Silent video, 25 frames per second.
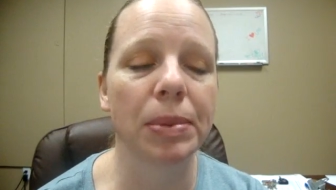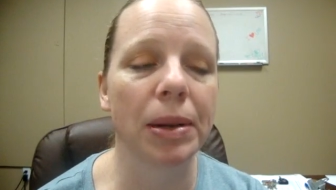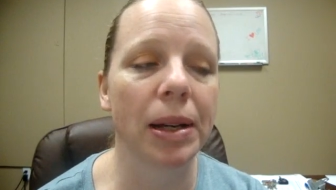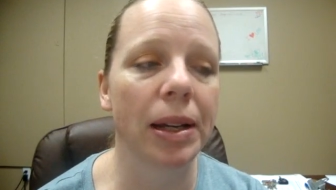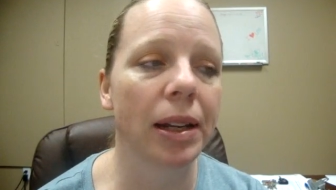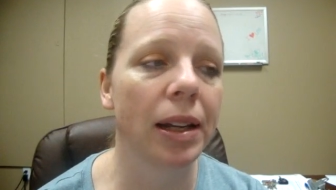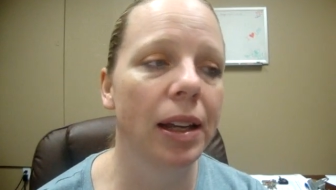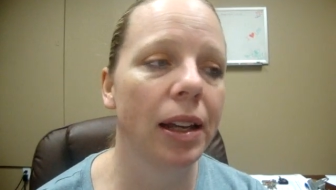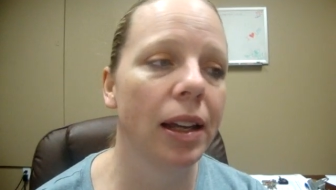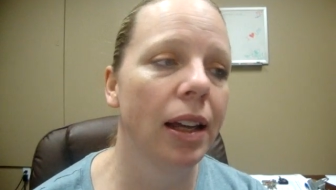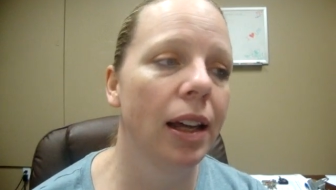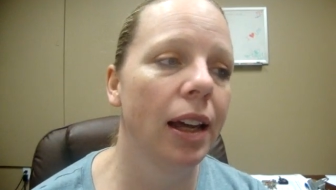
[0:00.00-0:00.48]

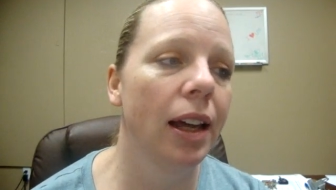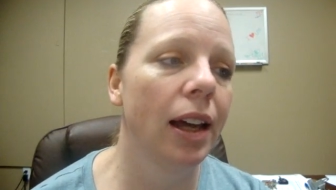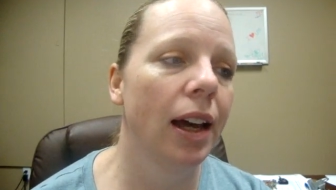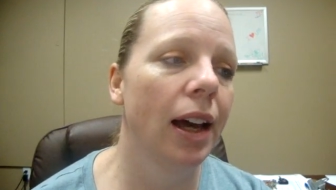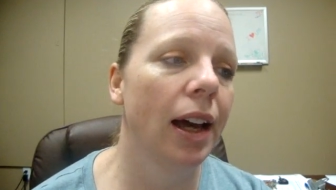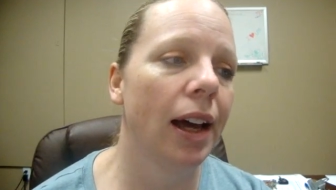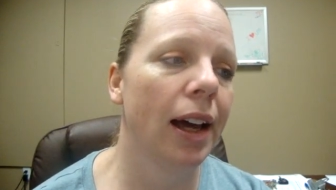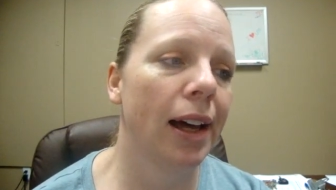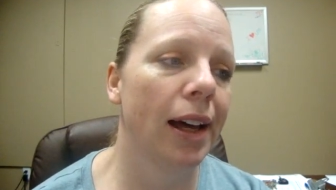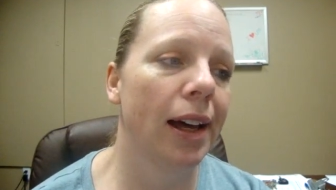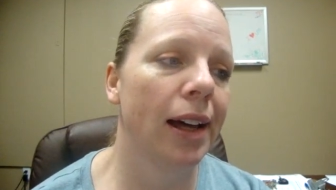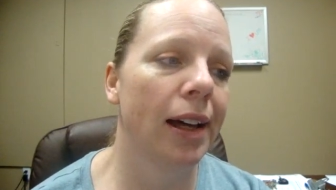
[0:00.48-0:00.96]
But
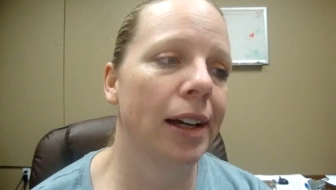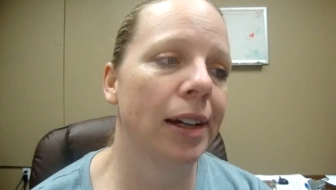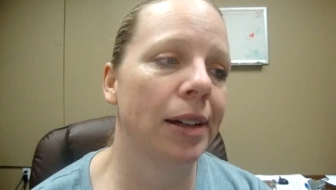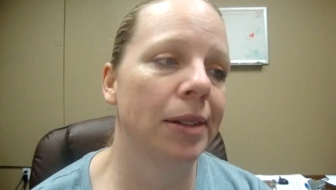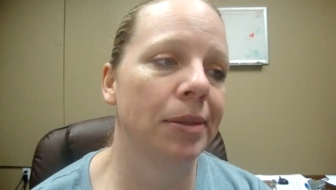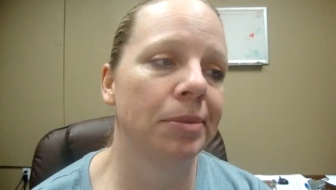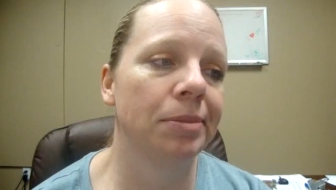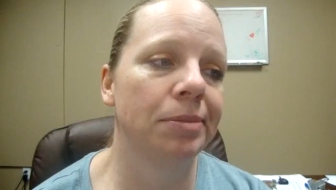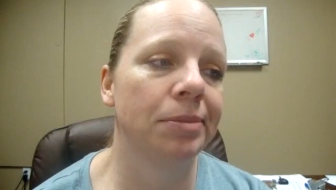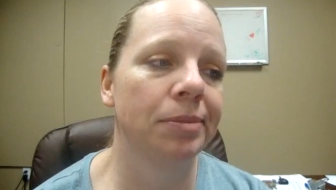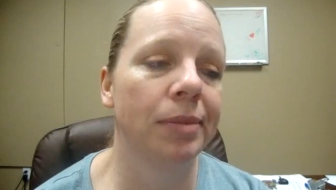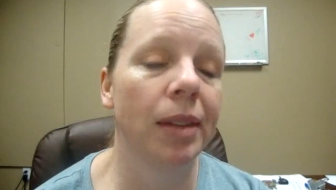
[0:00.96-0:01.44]

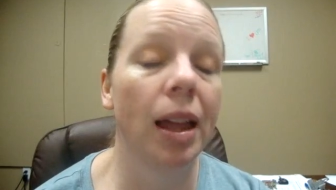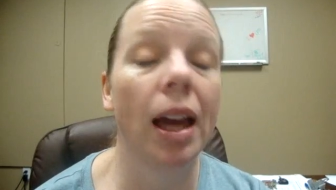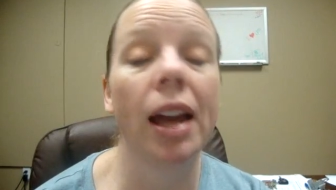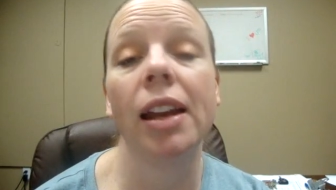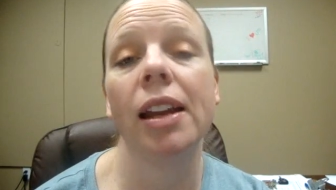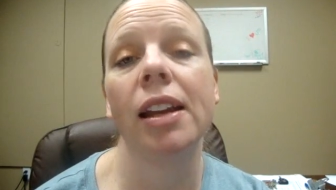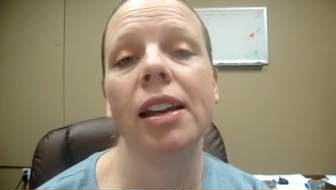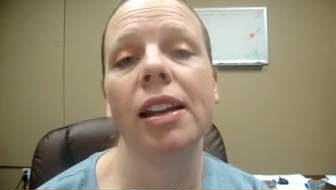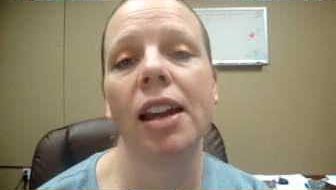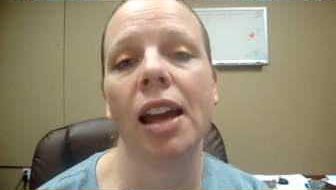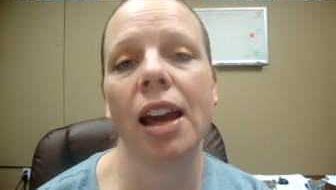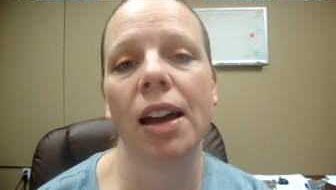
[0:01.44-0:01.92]
um, I
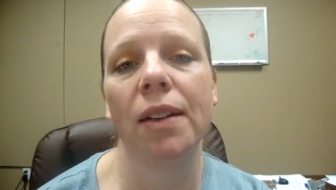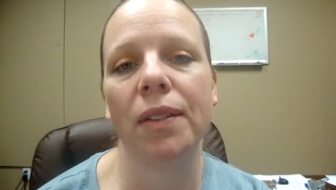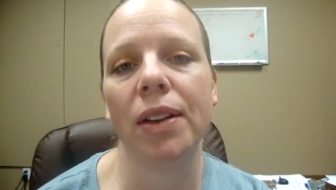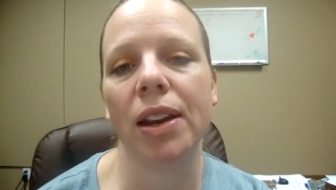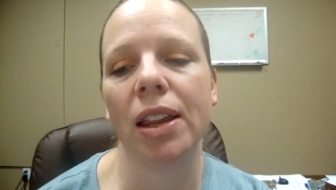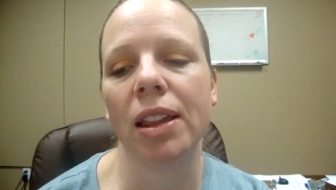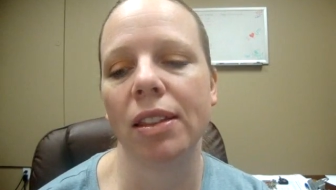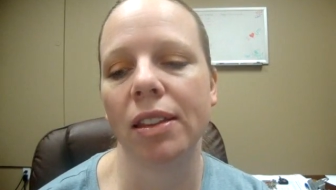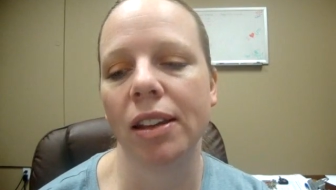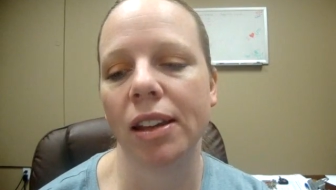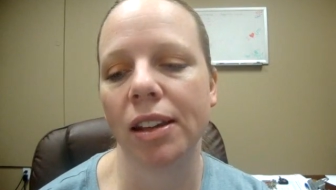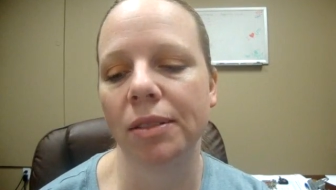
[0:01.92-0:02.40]
didn't have
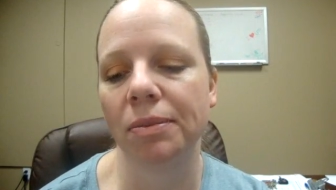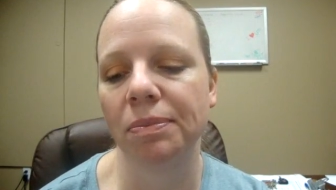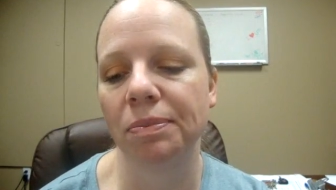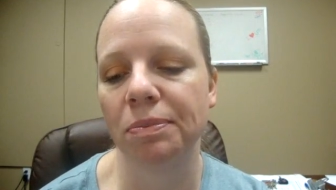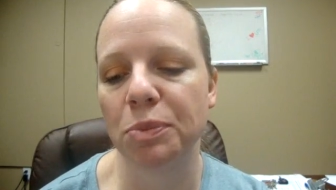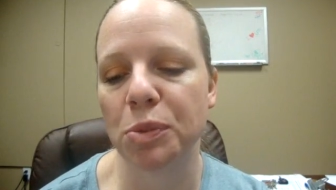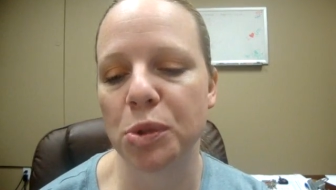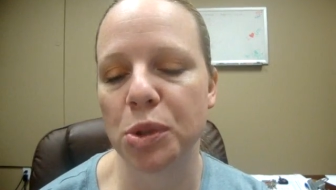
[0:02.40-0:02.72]
anything.